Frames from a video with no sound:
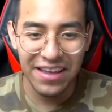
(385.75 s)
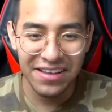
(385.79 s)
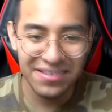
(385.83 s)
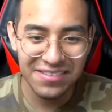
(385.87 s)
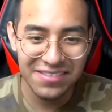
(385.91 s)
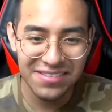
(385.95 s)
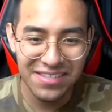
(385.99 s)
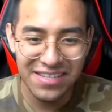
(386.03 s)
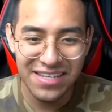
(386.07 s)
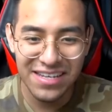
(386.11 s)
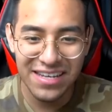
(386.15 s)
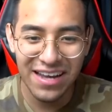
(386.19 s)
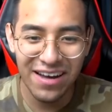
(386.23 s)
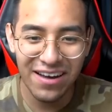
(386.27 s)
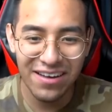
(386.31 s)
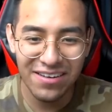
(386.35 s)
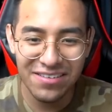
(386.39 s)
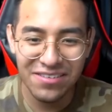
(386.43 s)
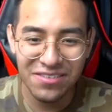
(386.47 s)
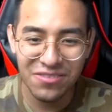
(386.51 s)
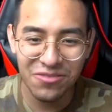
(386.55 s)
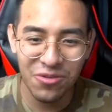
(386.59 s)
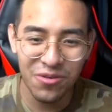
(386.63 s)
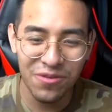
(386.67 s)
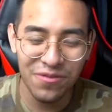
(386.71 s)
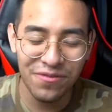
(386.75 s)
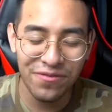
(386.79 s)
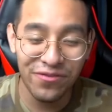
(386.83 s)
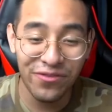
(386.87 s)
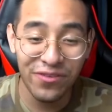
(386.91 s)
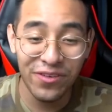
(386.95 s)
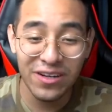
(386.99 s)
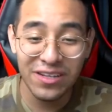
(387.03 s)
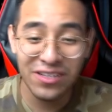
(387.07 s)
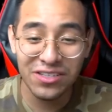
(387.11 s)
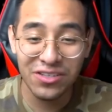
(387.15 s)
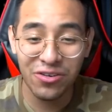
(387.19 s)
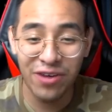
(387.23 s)
XD underscore
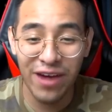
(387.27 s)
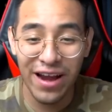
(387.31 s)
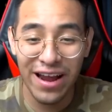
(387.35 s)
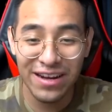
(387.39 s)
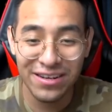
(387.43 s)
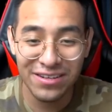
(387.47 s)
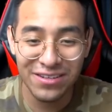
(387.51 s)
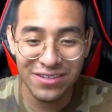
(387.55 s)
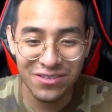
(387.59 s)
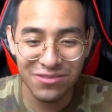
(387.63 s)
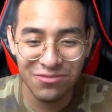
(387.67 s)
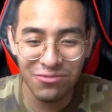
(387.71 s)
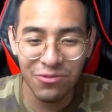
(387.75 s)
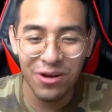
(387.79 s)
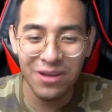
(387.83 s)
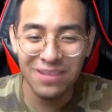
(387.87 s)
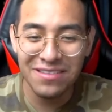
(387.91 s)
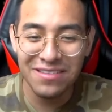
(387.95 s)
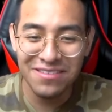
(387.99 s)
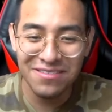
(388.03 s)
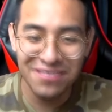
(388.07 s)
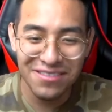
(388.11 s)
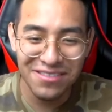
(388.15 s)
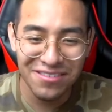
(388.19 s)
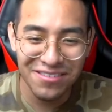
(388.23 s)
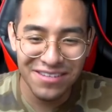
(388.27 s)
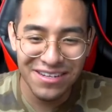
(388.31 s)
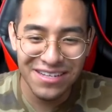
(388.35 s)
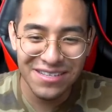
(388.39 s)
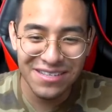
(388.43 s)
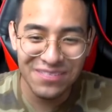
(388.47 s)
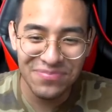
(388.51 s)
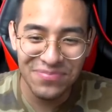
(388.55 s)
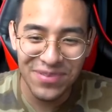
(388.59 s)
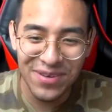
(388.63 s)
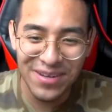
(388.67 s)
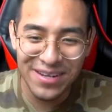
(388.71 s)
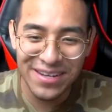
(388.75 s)
fish crackers one two three is
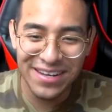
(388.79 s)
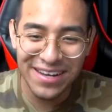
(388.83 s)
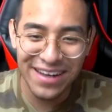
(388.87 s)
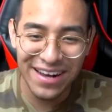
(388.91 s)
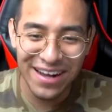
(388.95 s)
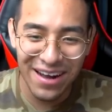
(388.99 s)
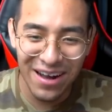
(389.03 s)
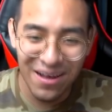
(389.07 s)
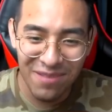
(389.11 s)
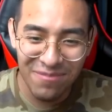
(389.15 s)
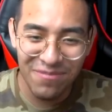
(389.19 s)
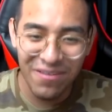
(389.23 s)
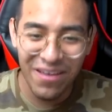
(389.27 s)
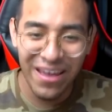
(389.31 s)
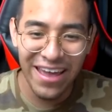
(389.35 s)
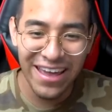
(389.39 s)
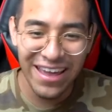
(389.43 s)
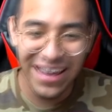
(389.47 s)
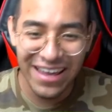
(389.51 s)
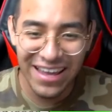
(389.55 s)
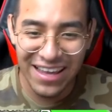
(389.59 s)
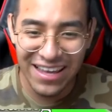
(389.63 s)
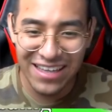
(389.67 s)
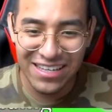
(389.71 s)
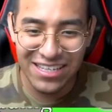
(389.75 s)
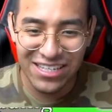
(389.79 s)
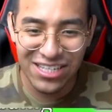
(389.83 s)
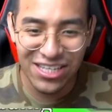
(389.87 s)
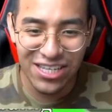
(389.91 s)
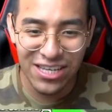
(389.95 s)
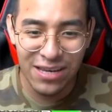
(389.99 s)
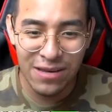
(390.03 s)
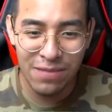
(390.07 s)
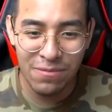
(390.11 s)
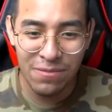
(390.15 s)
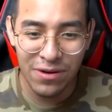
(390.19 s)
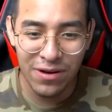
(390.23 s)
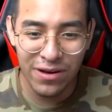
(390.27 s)
putting up a
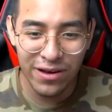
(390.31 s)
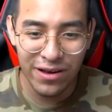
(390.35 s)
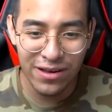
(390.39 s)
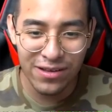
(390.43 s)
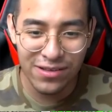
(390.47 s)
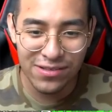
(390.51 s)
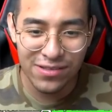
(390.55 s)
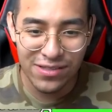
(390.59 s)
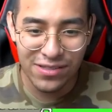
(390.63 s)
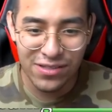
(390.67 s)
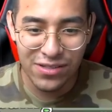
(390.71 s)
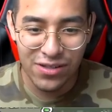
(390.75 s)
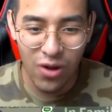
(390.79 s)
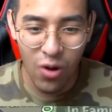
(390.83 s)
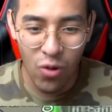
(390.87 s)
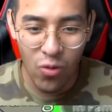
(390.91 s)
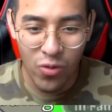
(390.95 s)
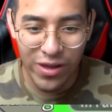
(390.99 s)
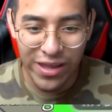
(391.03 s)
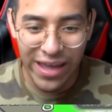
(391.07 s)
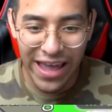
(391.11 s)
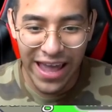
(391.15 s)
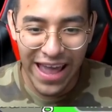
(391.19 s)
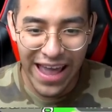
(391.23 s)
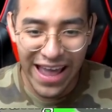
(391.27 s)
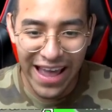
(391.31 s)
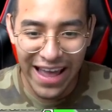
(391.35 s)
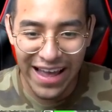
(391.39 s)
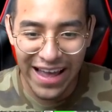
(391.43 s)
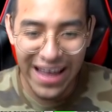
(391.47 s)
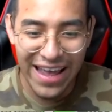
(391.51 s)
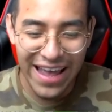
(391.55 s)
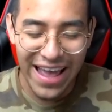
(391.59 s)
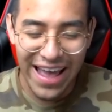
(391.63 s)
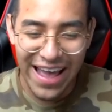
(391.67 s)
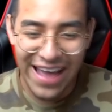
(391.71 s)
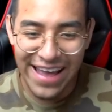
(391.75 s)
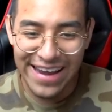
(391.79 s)
Shiba, a snow cat,
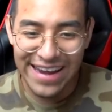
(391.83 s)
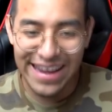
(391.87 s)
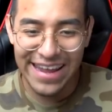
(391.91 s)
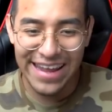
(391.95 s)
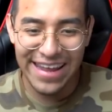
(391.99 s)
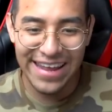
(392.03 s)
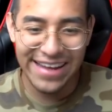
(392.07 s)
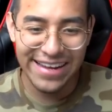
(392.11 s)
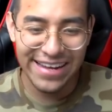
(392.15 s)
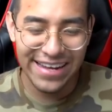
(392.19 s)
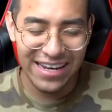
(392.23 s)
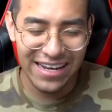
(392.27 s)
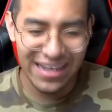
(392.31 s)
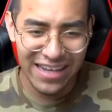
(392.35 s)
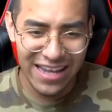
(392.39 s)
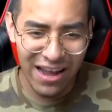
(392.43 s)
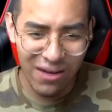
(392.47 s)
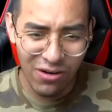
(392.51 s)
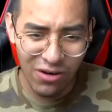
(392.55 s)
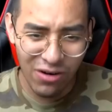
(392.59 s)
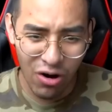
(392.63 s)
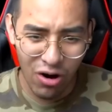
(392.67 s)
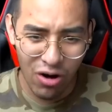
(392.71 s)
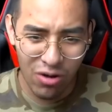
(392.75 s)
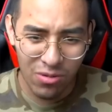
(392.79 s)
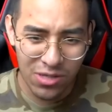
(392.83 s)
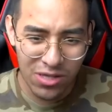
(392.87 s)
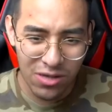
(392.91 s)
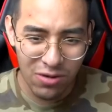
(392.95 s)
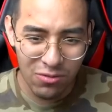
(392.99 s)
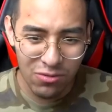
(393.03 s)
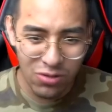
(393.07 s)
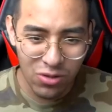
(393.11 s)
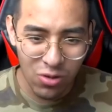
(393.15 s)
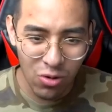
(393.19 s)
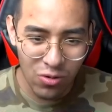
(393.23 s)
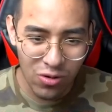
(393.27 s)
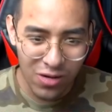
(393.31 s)
and a clown car, which I
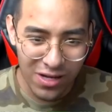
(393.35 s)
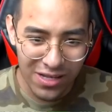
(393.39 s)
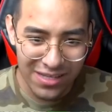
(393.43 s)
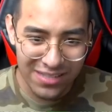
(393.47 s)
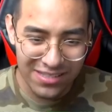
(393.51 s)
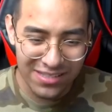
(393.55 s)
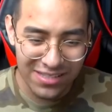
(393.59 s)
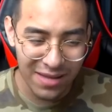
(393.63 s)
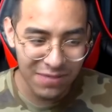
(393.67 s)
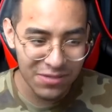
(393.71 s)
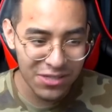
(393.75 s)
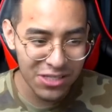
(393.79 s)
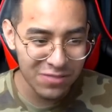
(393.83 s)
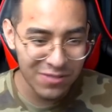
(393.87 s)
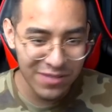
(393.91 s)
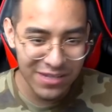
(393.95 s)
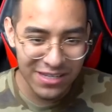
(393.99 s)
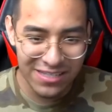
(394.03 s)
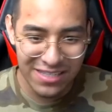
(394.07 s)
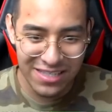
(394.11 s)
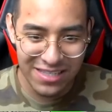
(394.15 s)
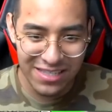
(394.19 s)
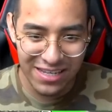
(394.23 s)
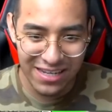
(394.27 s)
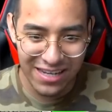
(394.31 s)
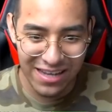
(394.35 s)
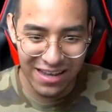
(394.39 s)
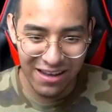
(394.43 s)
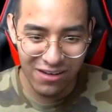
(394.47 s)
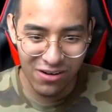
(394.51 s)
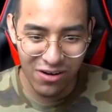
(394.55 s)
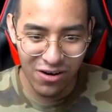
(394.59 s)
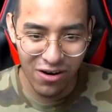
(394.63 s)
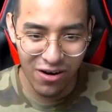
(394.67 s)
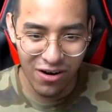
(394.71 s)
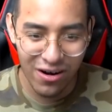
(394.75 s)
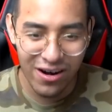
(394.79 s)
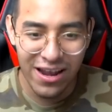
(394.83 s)
will totally accept just because of the clown
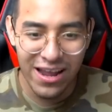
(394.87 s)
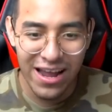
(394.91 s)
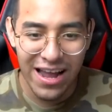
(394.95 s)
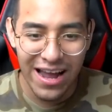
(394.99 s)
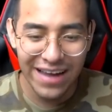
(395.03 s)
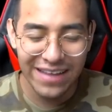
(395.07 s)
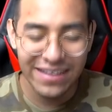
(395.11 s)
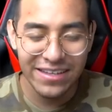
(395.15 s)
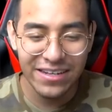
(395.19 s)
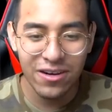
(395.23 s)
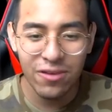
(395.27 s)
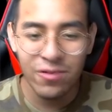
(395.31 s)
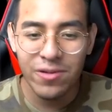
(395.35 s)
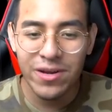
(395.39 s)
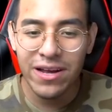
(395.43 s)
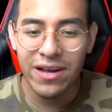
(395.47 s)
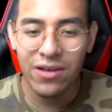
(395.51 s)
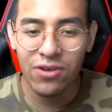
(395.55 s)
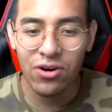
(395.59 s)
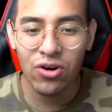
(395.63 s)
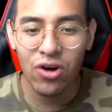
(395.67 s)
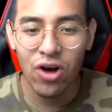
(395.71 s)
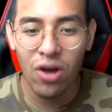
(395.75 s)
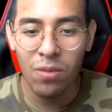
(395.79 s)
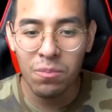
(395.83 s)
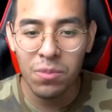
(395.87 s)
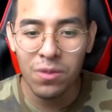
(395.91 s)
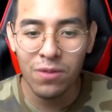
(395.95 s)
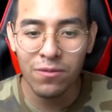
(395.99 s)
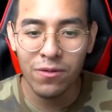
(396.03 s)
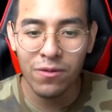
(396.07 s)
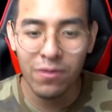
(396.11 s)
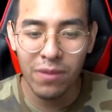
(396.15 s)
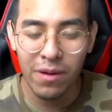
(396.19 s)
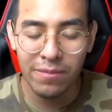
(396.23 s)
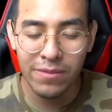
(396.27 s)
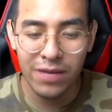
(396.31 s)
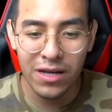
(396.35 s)
car. I think I already have a couple of
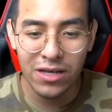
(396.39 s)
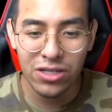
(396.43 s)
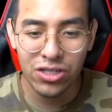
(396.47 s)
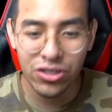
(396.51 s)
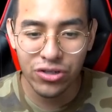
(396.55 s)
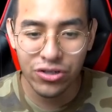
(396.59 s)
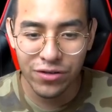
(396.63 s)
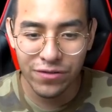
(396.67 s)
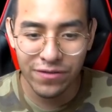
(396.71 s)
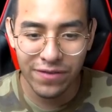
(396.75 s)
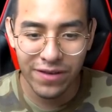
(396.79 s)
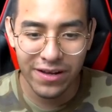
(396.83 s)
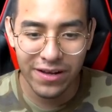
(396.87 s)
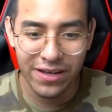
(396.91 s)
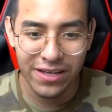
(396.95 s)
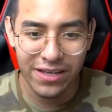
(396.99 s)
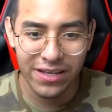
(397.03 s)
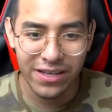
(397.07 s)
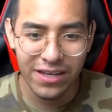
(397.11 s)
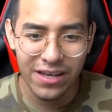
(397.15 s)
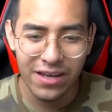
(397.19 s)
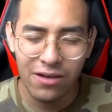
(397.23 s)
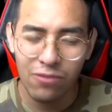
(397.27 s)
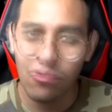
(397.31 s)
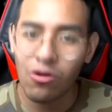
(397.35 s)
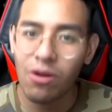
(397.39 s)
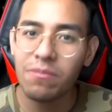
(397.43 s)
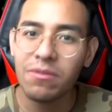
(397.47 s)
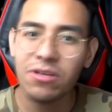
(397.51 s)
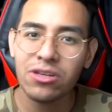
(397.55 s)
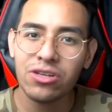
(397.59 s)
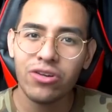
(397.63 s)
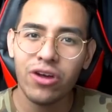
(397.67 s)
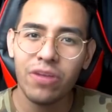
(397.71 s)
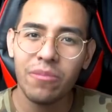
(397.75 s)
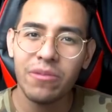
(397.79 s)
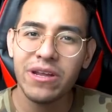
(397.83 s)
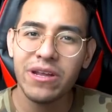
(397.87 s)
them. I'm not sure if I well I'm not
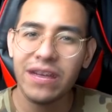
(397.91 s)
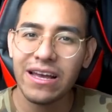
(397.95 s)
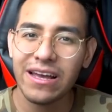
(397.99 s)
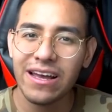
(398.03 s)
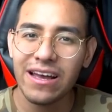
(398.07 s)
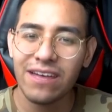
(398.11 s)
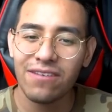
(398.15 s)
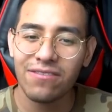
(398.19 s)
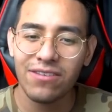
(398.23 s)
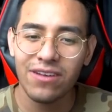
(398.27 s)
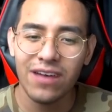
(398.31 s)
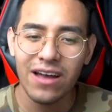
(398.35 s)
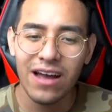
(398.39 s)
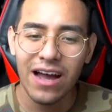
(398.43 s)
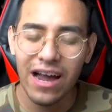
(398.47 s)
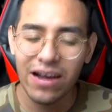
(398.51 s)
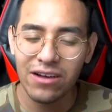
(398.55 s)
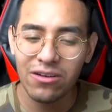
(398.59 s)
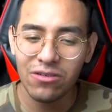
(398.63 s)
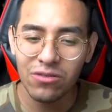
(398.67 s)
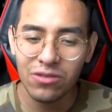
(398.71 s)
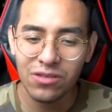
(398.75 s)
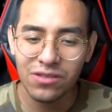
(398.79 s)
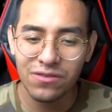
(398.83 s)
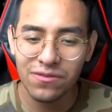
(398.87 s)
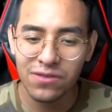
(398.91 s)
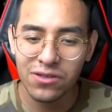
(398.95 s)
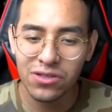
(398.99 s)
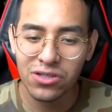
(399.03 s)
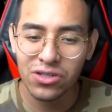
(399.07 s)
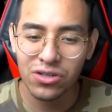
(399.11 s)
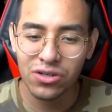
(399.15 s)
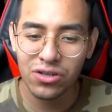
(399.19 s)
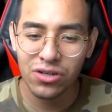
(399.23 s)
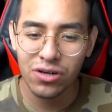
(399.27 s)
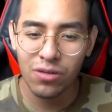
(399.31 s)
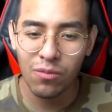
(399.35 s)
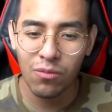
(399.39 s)
sure how many I have. I know it's for
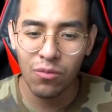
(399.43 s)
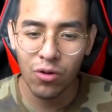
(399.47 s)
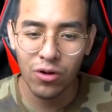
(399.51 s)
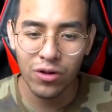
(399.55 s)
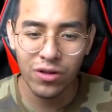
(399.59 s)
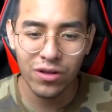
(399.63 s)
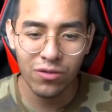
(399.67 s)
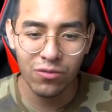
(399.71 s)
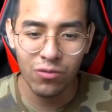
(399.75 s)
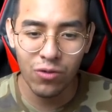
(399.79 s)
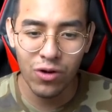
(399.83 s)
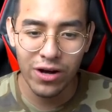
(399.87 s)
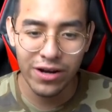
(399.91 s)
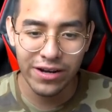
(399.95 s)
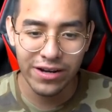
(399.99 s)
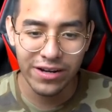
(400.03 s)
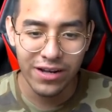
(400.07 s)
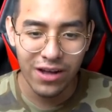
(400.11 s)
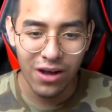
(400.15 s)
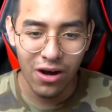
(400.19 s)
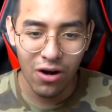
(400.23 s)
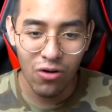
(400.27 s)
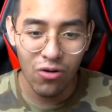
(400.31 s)
sure more than one.